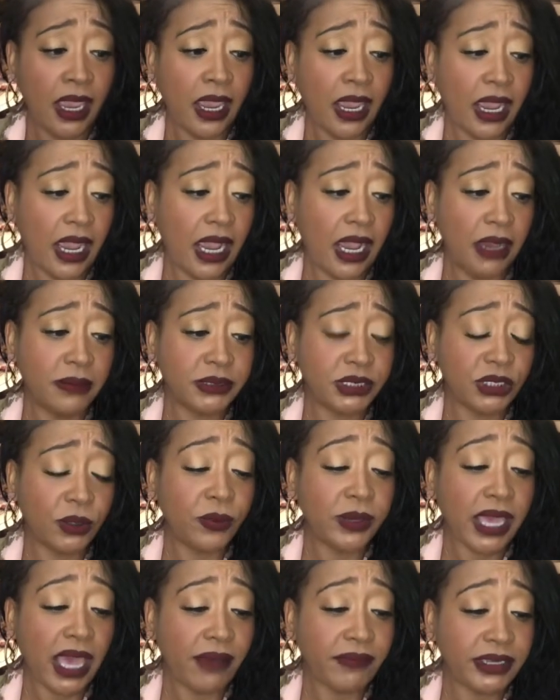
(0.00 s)
Um, so
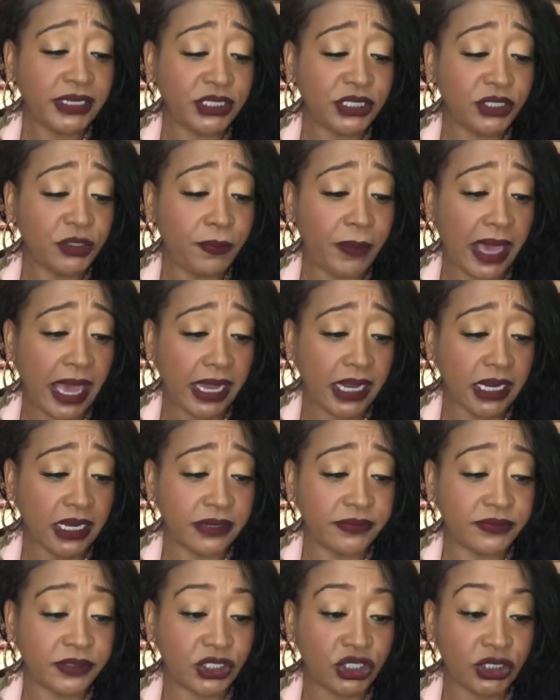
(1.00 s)
we have a two pack
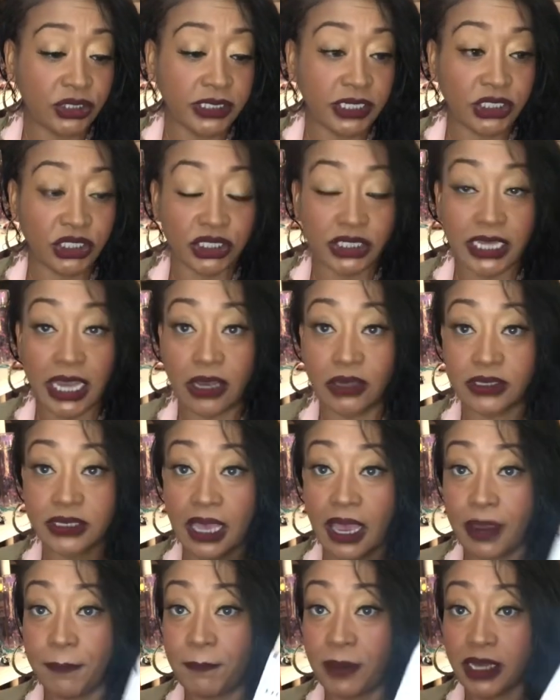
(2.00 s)
of kitchen towels.
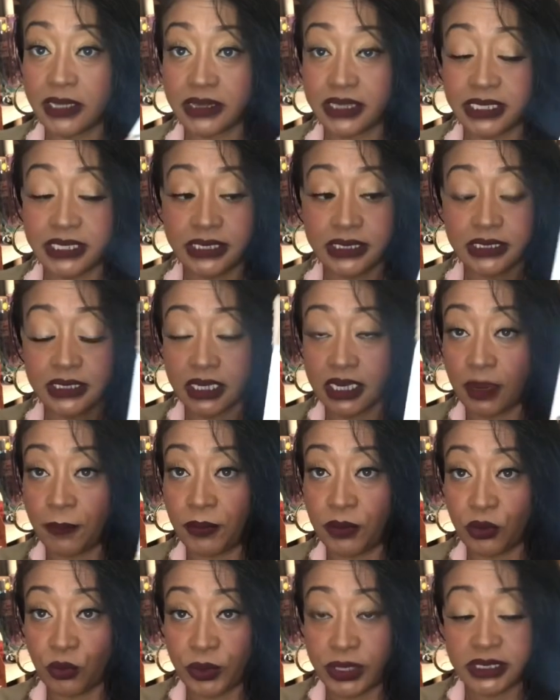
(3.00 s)
I bought these a
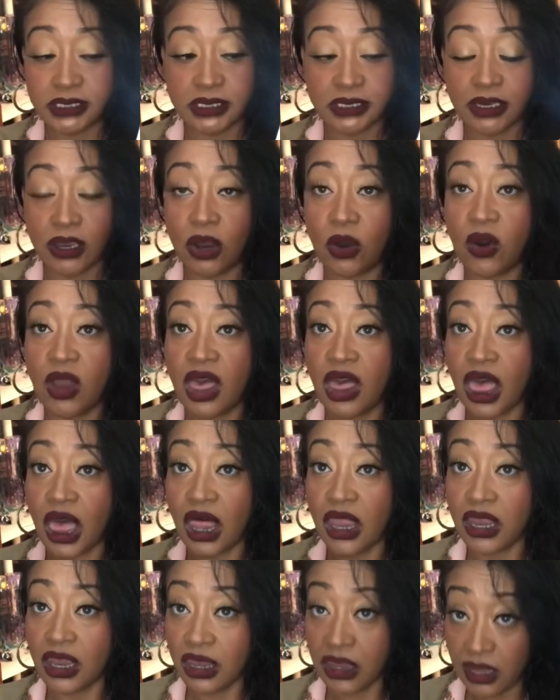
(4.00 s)
couple of weeks ago.
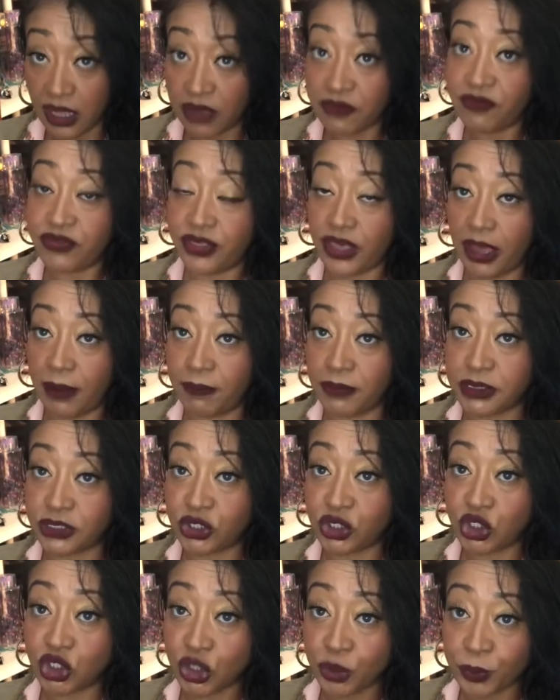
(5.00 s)
Love them.
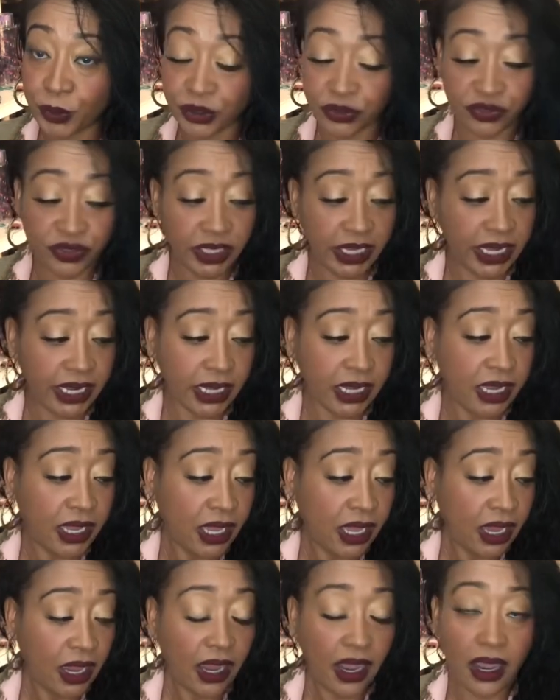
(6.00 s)
Super thick.
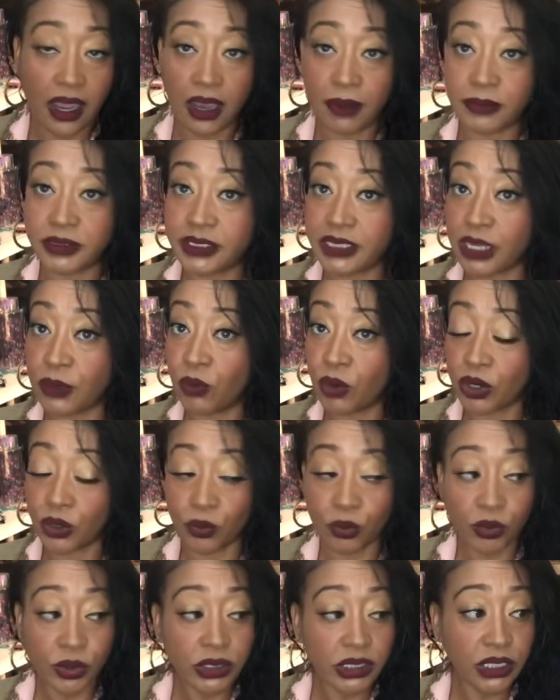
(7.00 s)
Um, they work
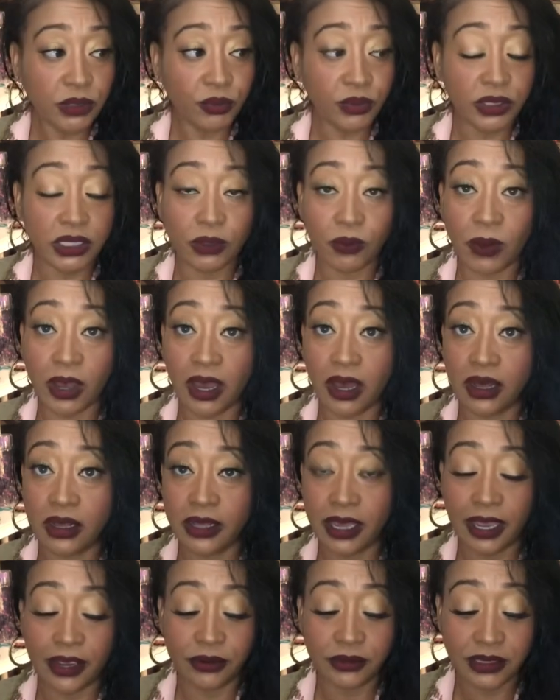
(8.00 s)
really, really well.
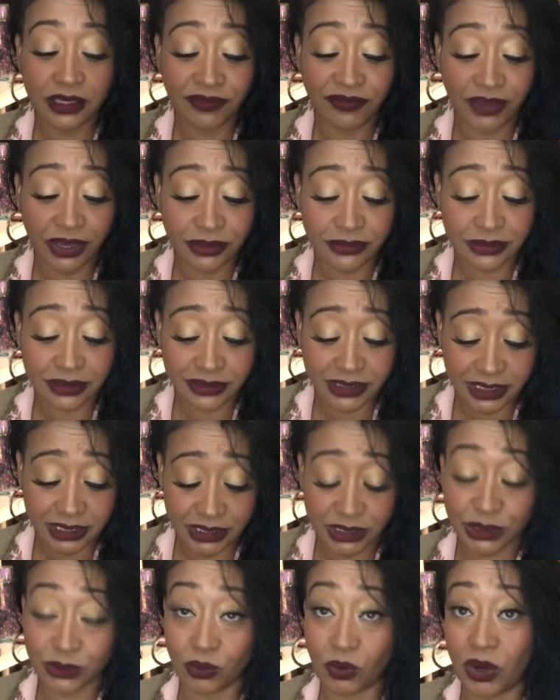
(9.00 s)
I only found
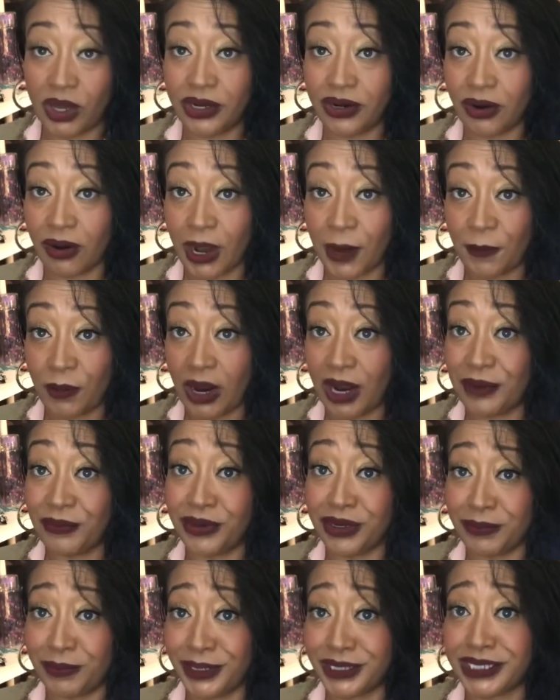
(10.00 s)
this one, or I probably
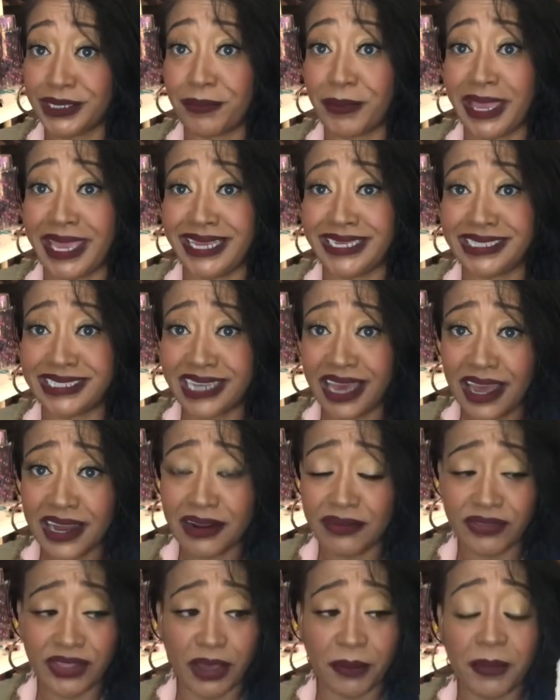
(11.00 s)
would have picked up a ton
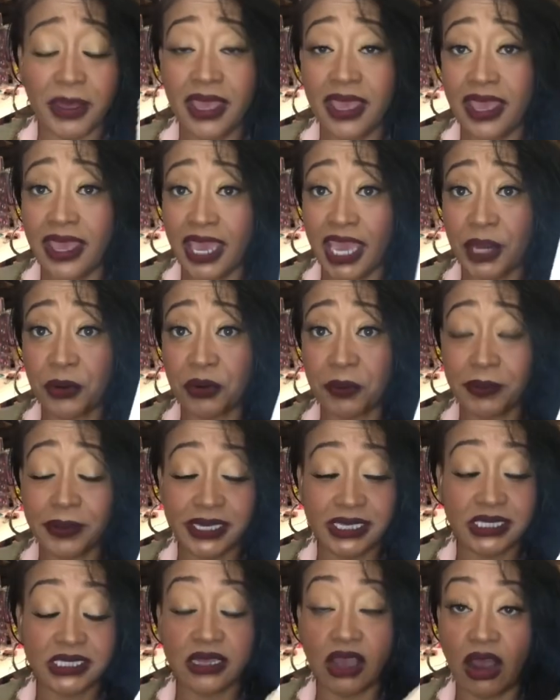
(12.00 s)
of them and
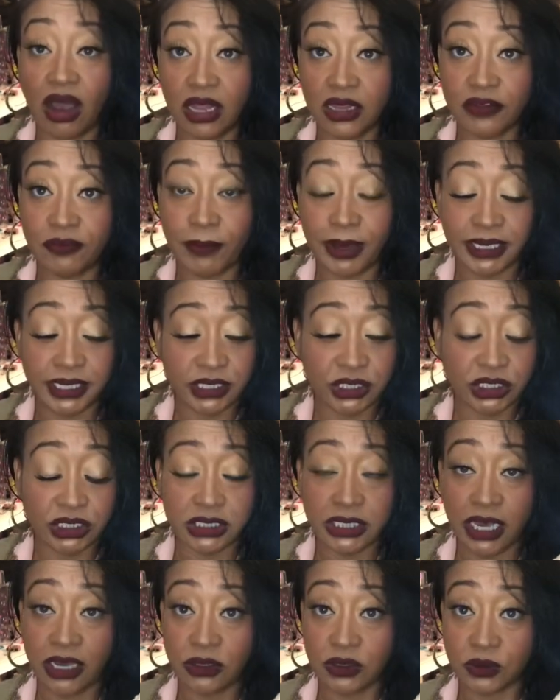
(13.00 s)
replaced all of my kitchen
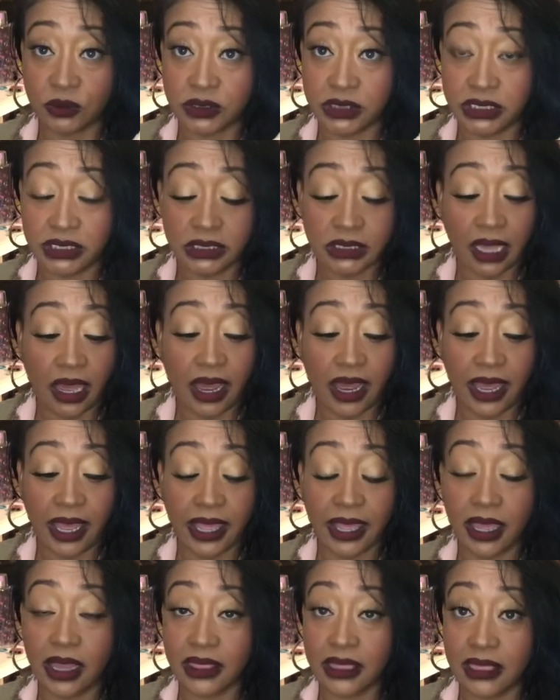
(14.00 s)
towels with these.
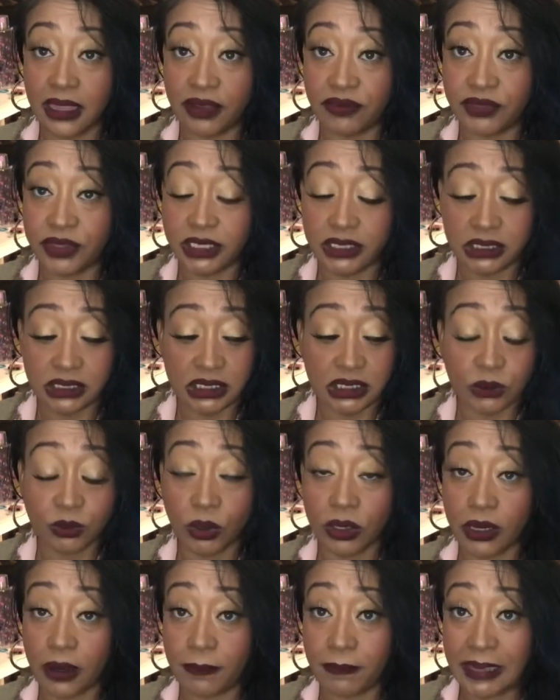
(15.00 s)
I love these. These
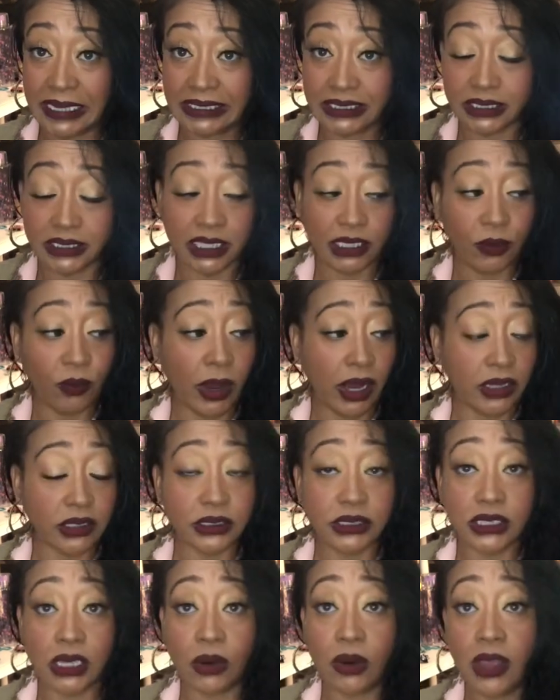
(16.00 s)
work amazingly well.
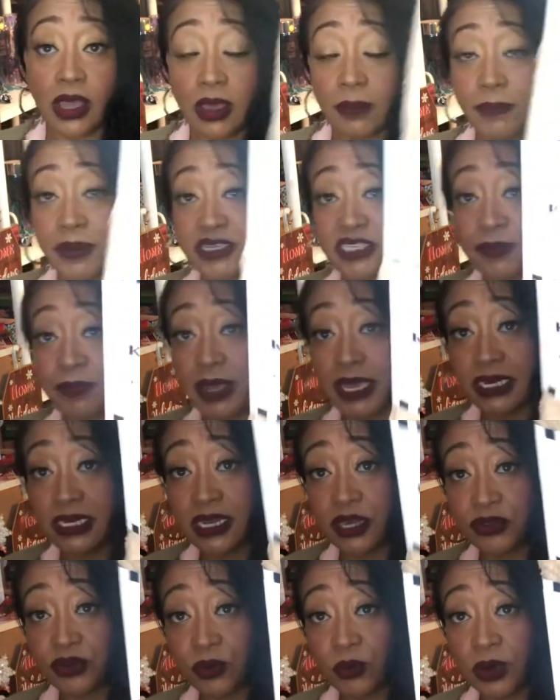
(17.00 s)
So picked up
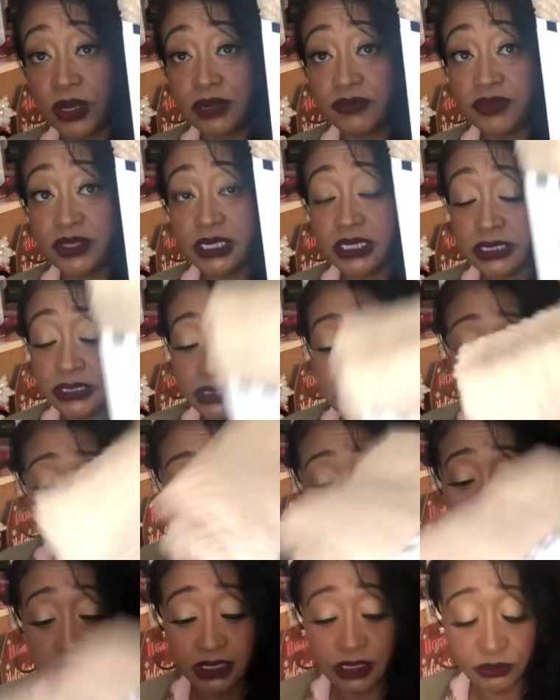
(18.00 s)
another one of these.
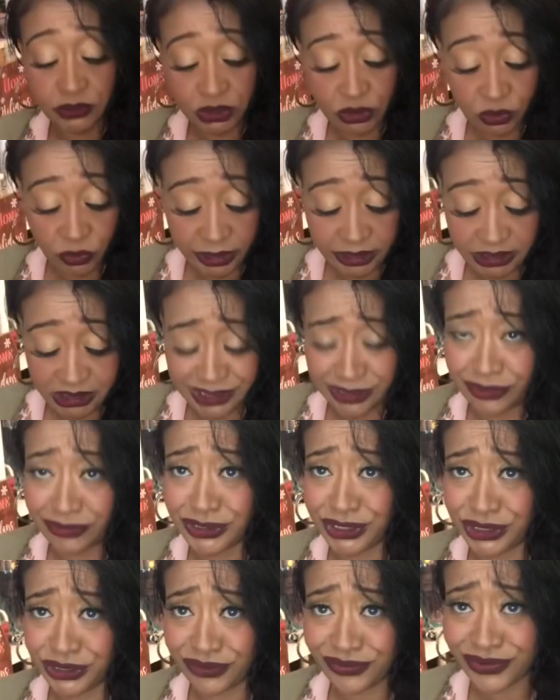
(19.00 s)
Thought that was a great deal.
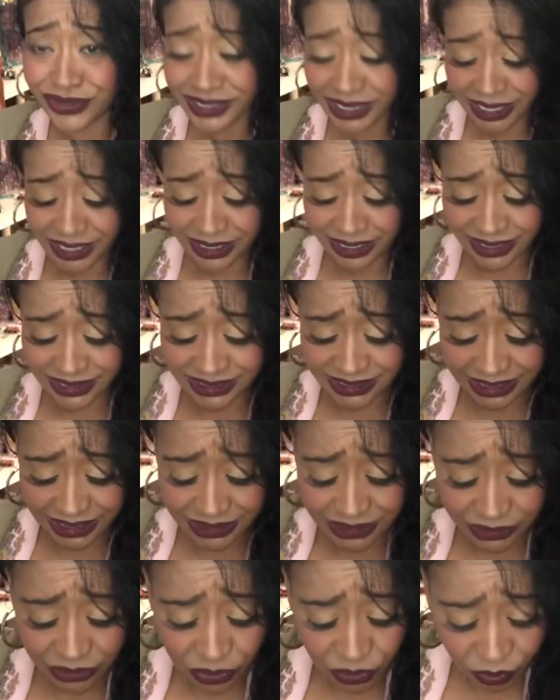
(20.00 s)
Two for ninety-nine
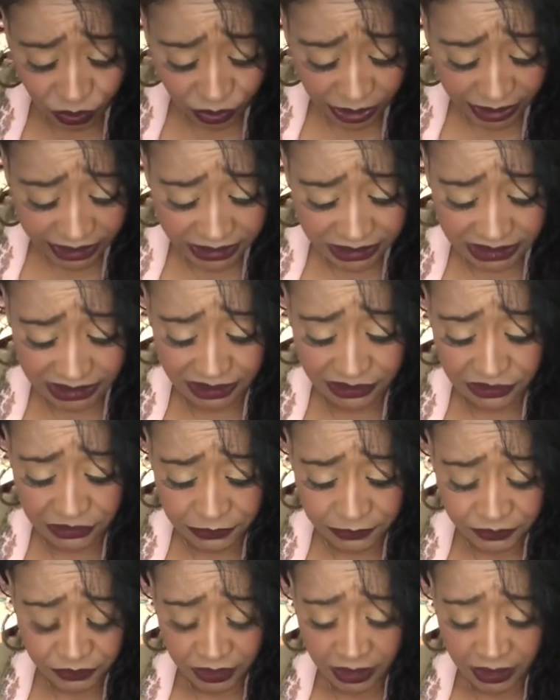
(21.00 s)
cents. Great deal.